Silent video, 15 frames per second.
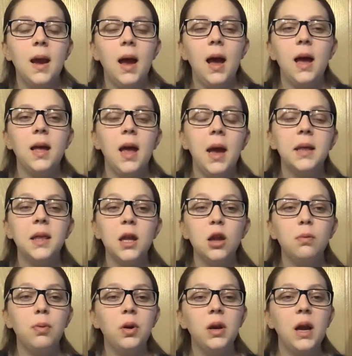at
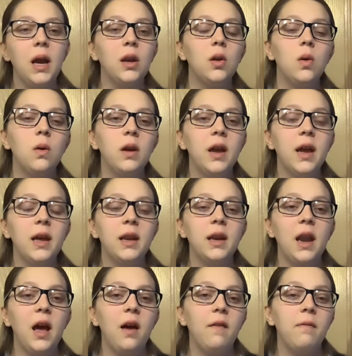this point I'd go ahead
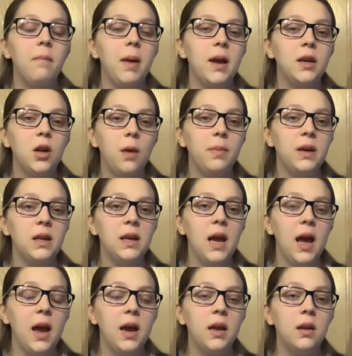and have my dominant
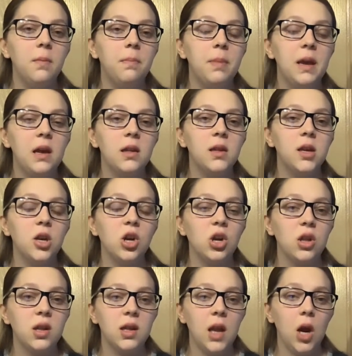hand be
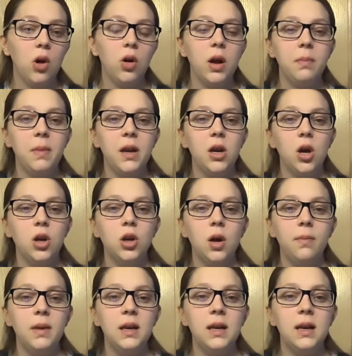considered sterile and my
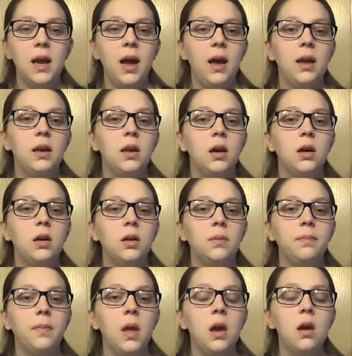non-dominant hand
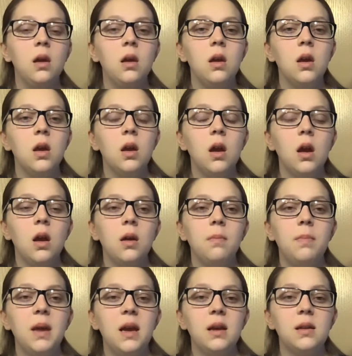
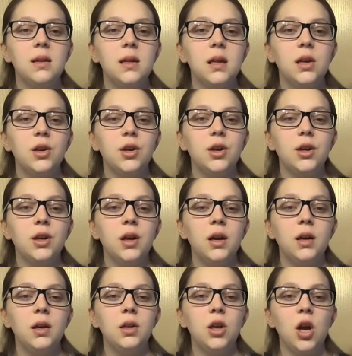be considered
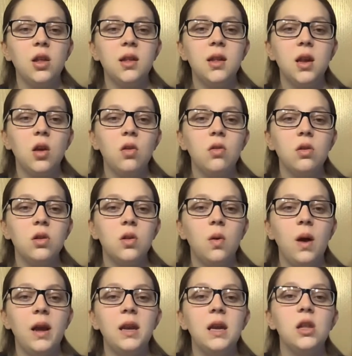non-sterile. So
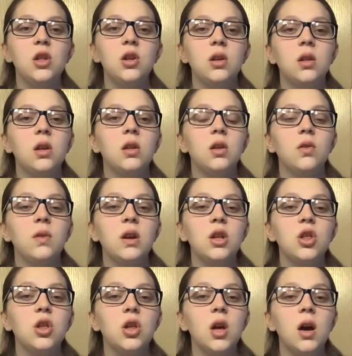I'd insert the
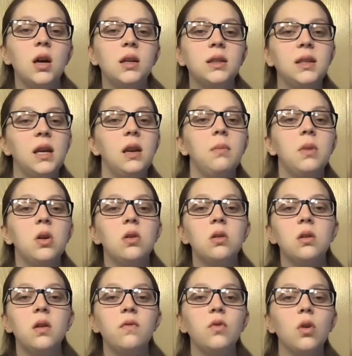syringe 10
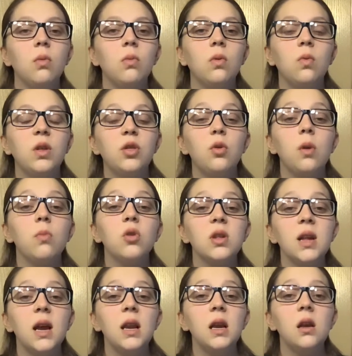mLs with normal
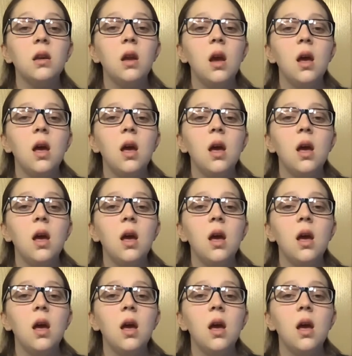saline